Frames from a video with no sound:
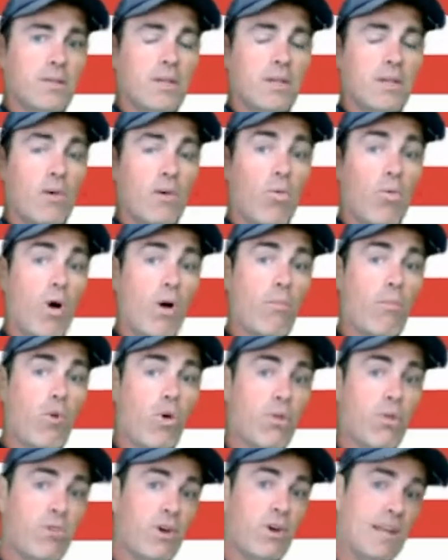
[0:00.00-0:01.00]
And 1
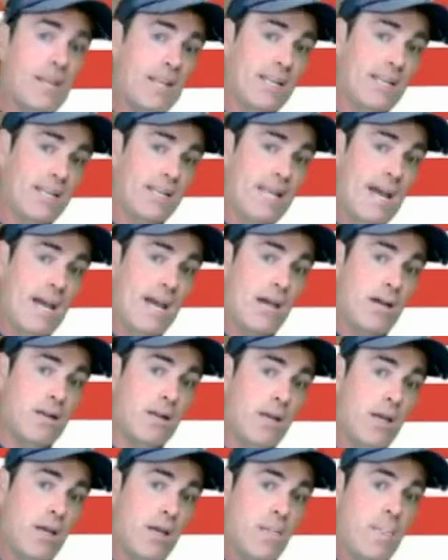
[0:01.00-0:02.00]
more, bringing it down
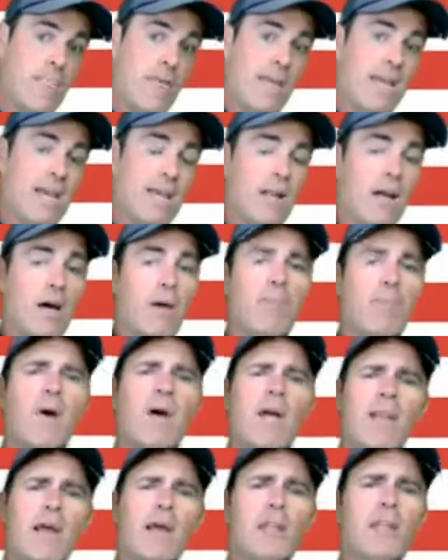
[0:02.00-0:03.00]
and up.
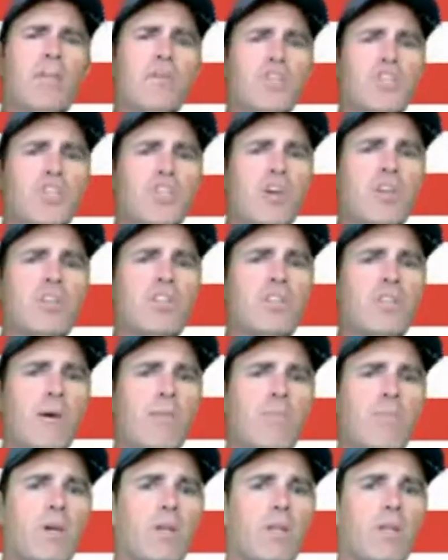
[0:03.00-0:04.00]
Now let me show you
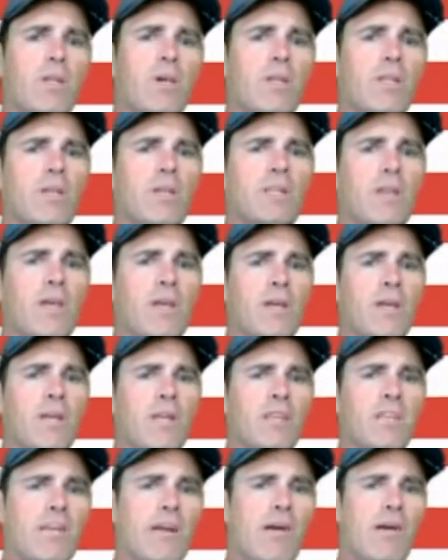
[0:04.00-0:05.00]
something here. Look at this.
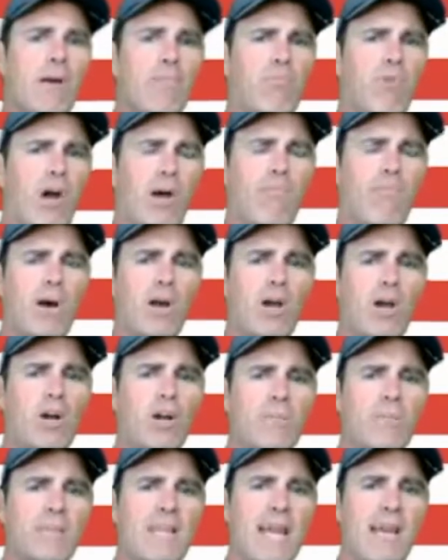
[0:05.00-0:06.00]
See how I brought my
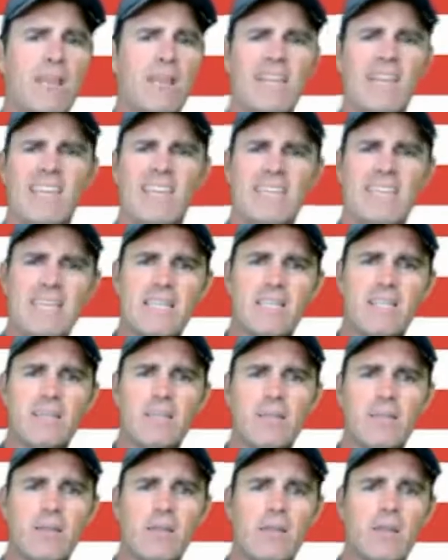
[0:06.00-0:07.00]
arm down like
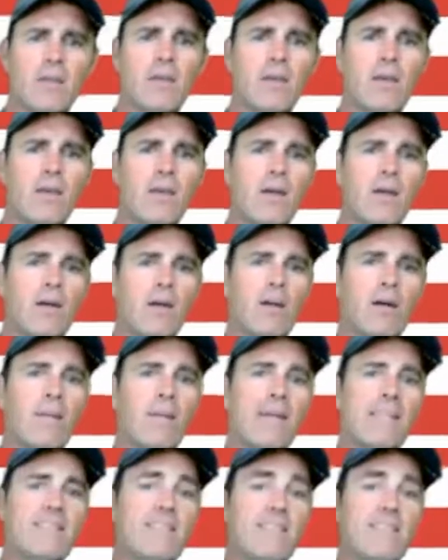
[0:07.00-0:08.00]
this? Oh,
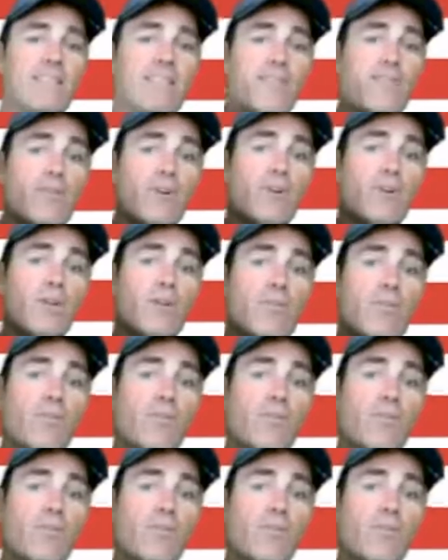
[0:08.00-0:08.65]
that's a different